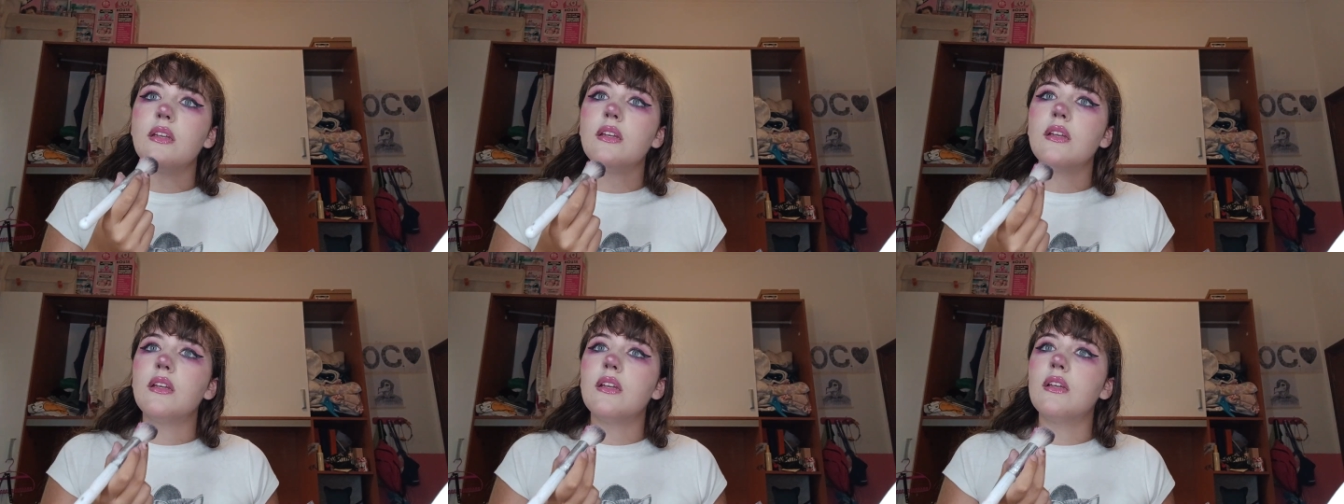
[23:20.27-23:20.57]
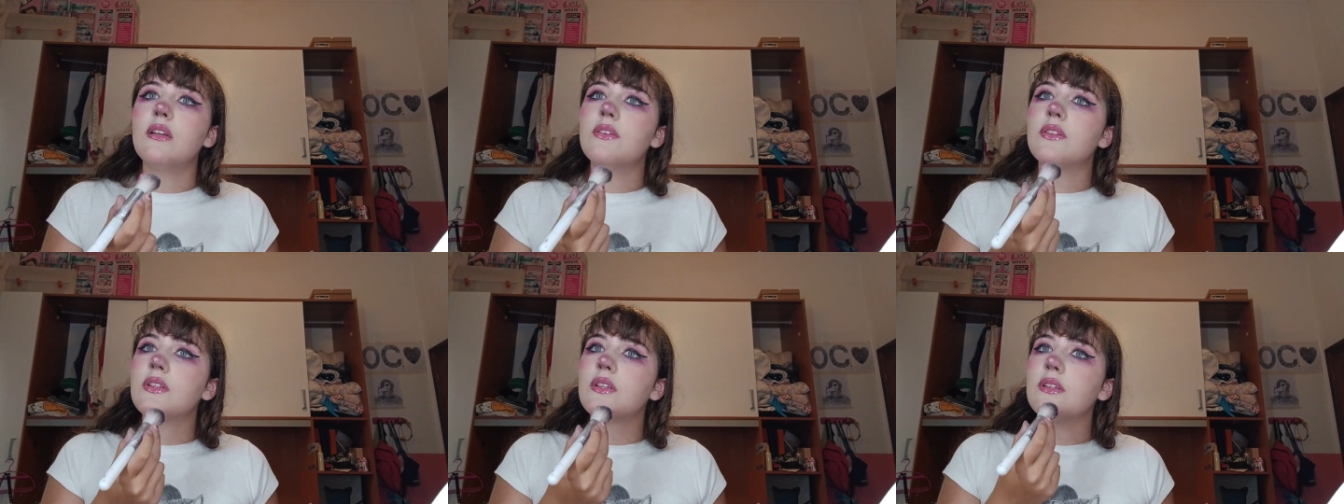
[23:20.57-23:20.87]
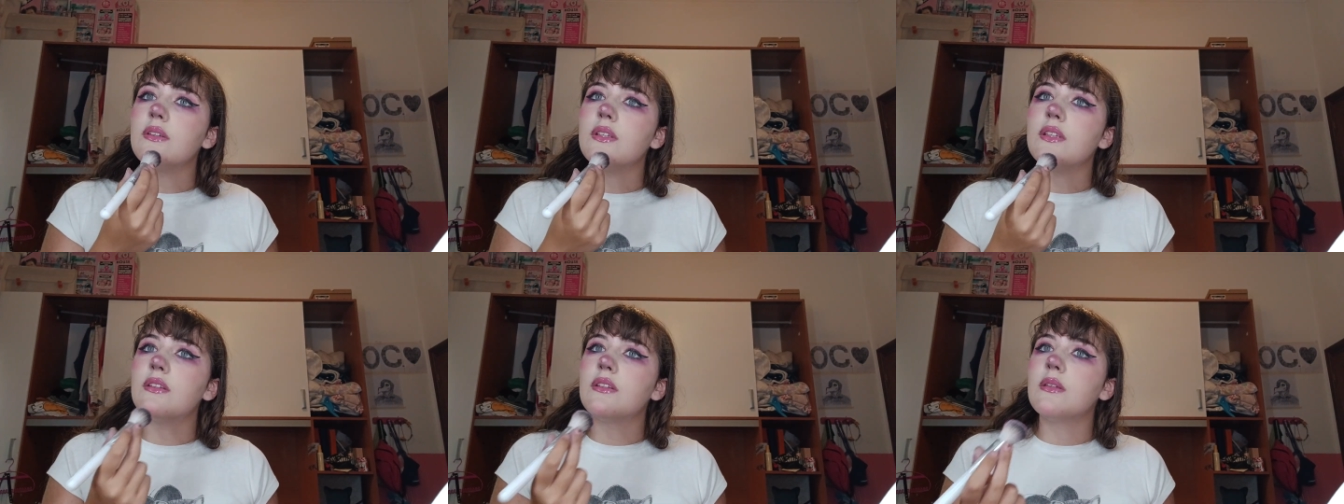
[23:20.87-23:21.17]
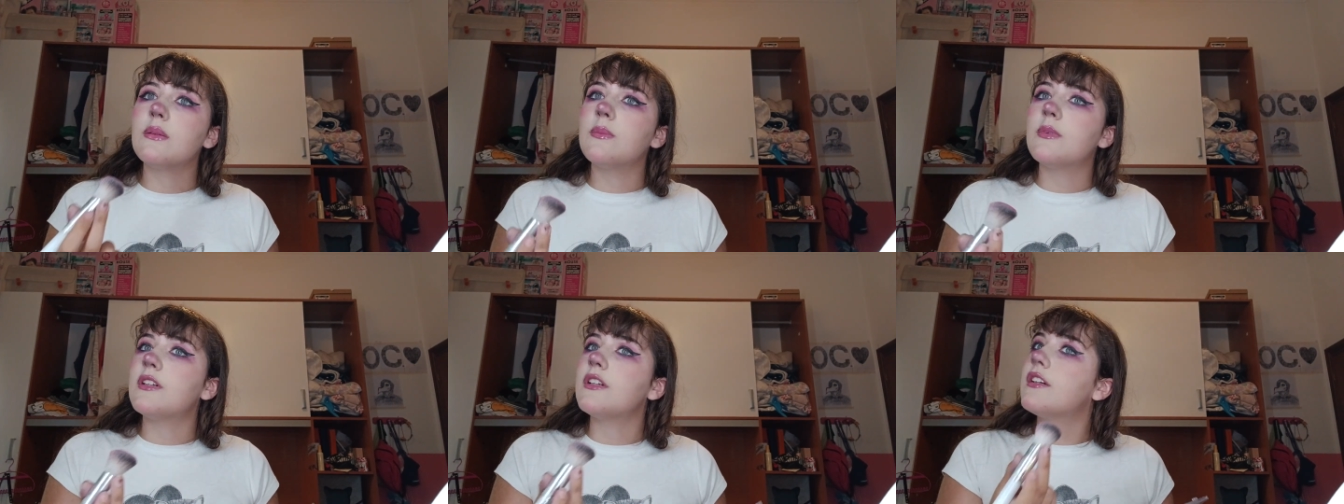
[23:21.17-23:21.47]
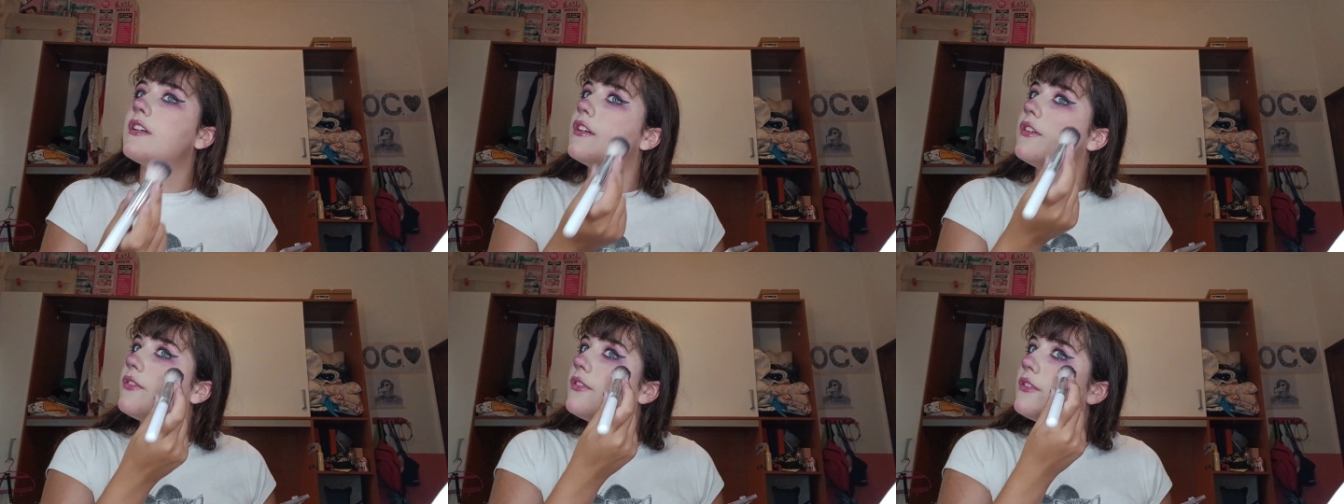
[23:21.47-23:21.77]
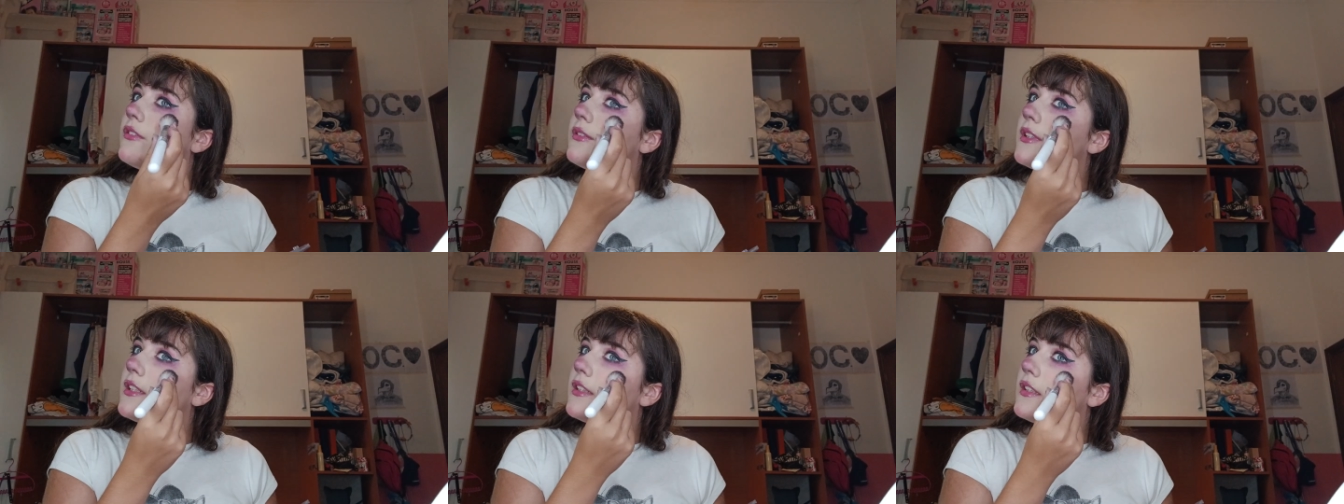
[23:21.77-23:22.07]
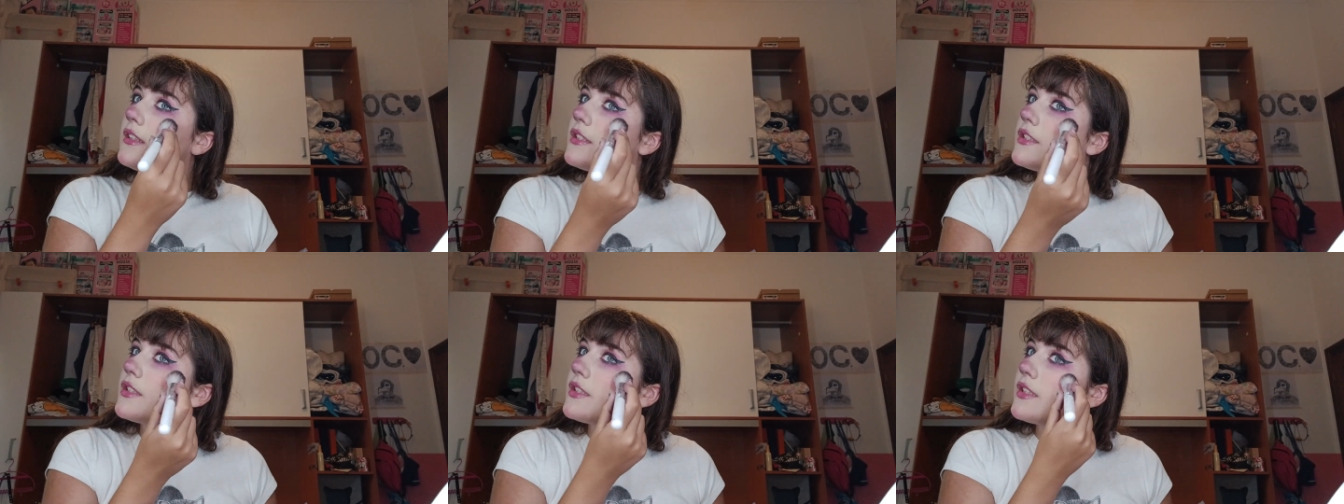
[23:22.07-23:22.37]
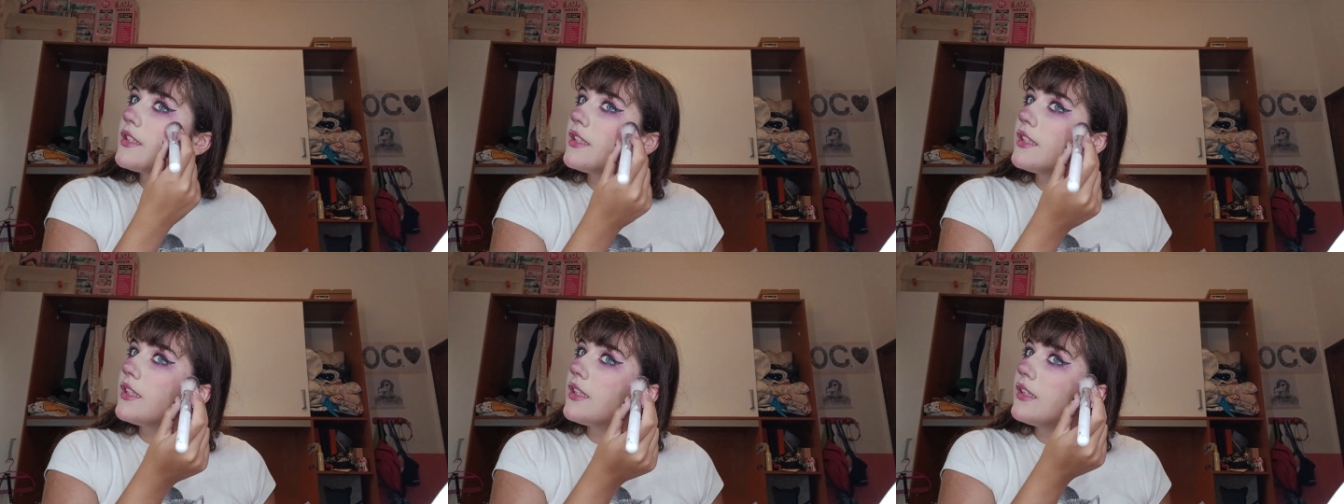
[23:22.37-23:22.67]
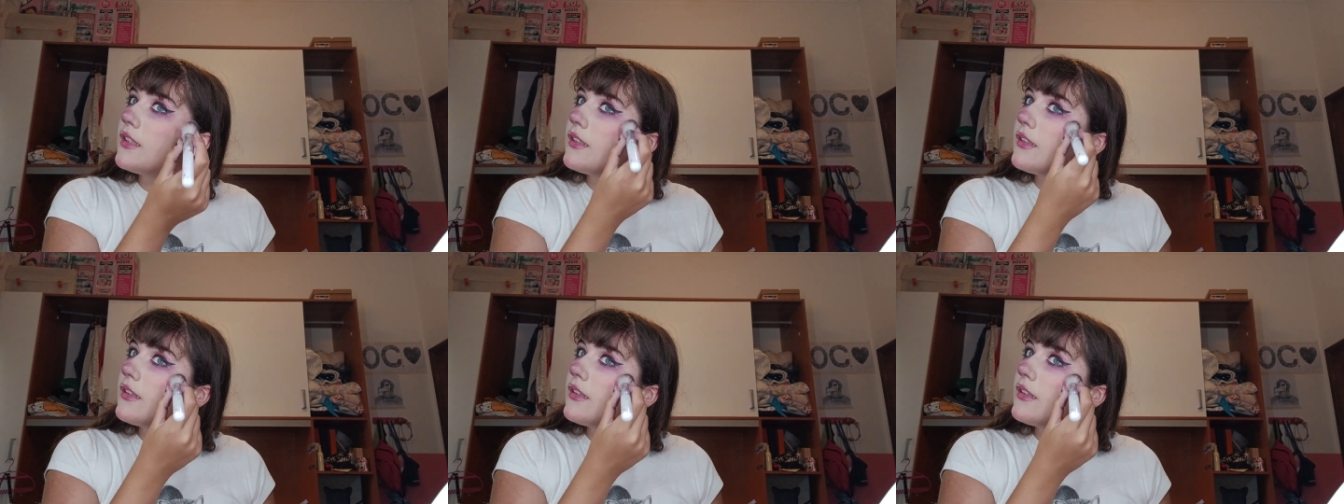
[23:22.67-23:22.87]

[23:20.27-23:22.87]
Nowadays, super careful with this shit.